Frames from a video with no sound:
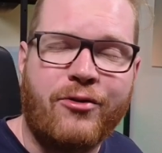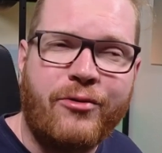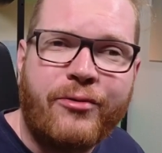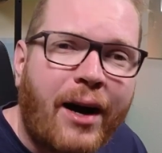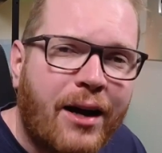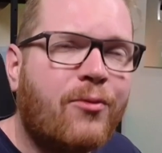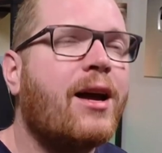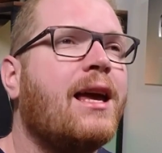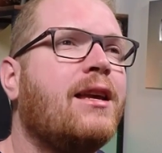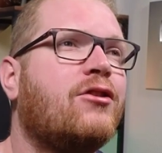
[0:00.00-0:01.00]
find
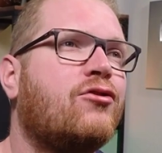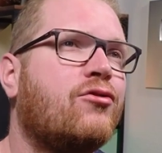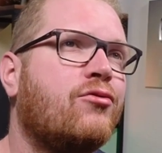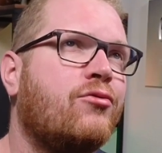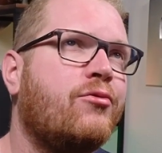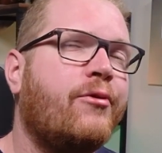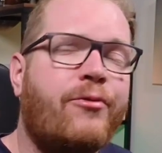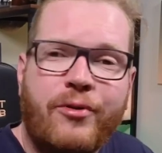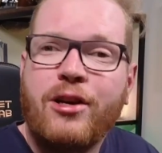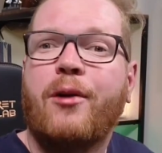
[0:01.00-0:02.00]
ways to
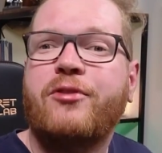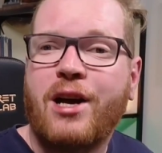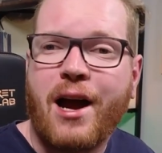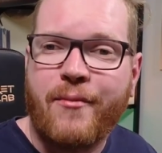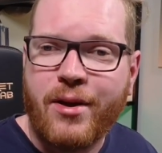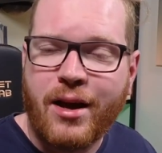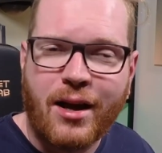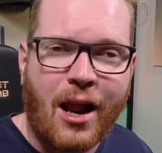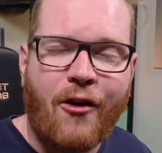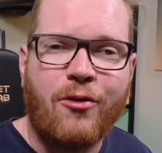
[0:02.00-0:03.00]
free up time,
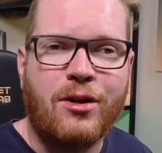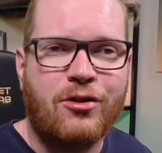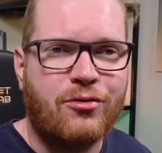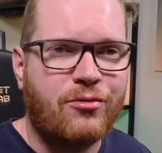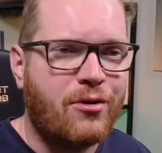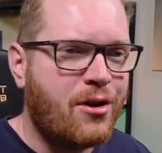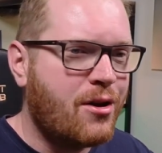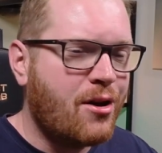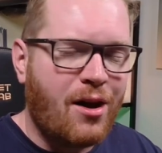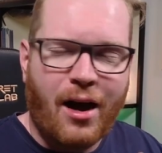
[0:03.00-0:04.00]
allowing me to,
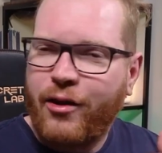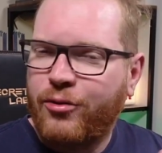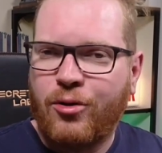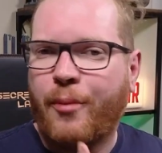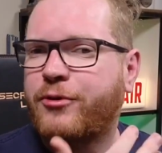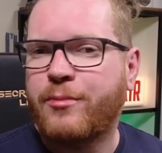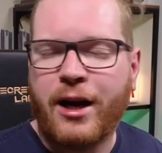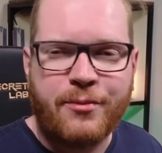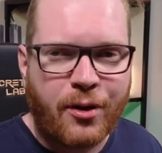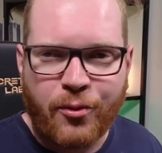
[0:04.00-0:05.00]
I don't know,
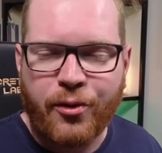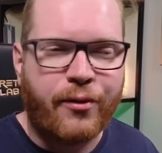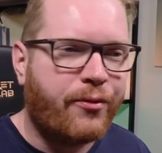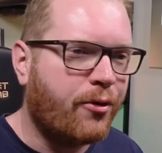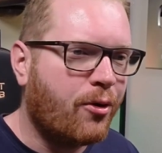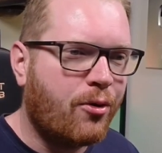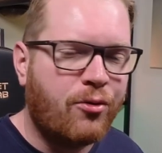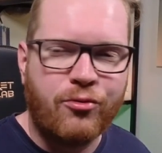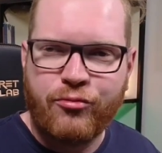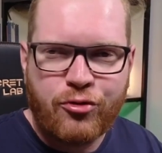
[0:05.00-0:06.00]
optimize my
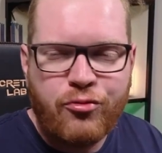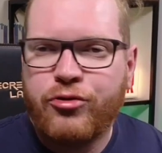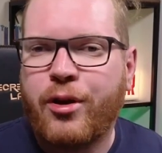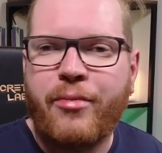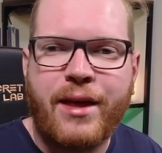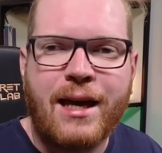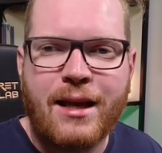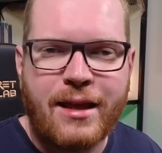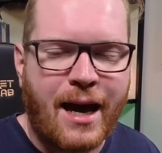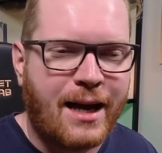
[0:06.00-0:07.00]
workflow, do
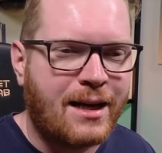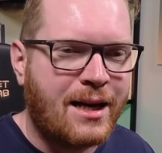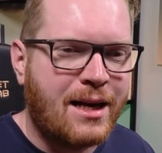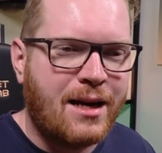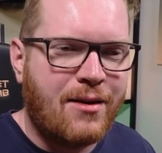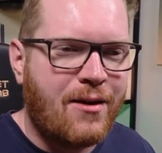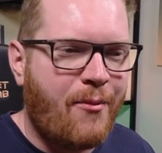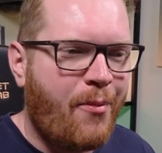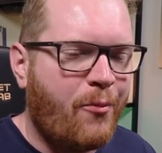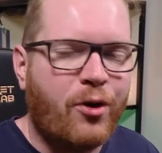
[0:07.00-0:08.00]
something that
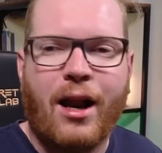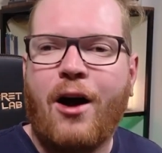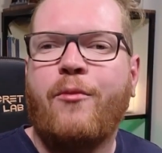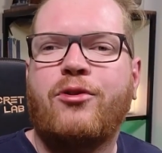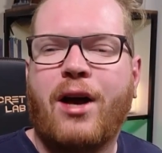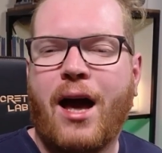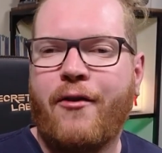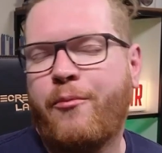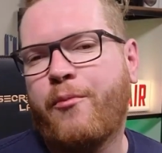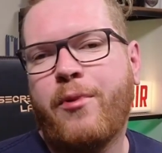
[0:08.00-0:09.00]
would allow me to have a
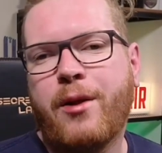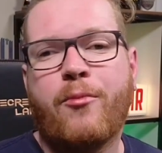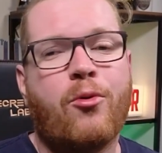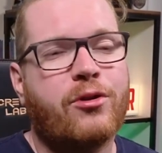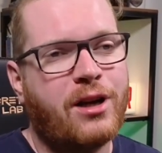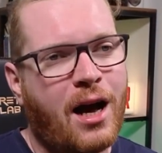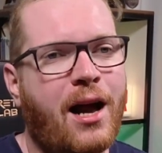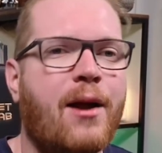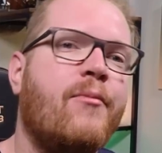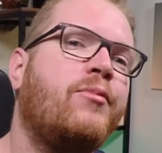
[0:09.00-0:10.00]
bit more
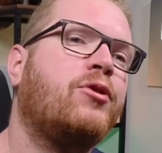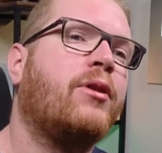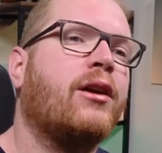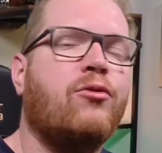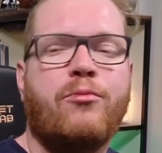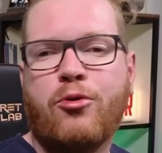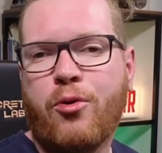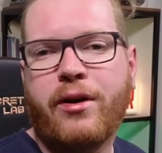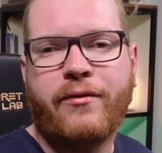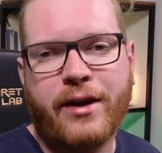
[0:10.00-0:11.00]
time so that I could go
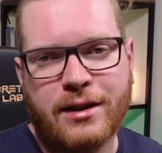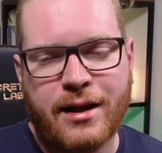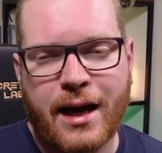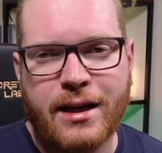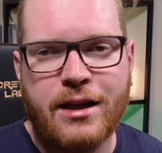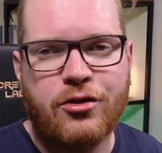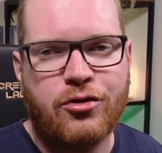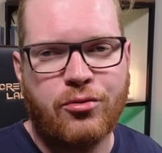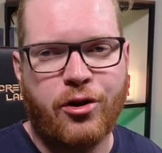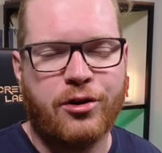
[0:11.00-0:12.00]
and invest that
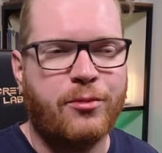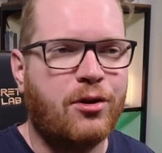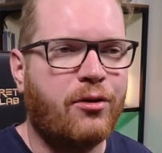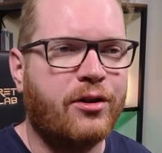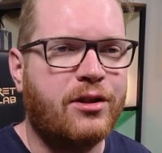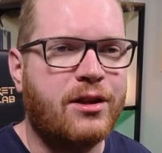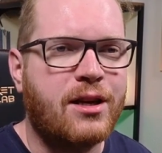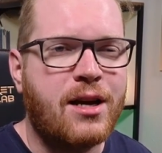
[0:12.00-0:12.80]
into Cosmic Curiosity.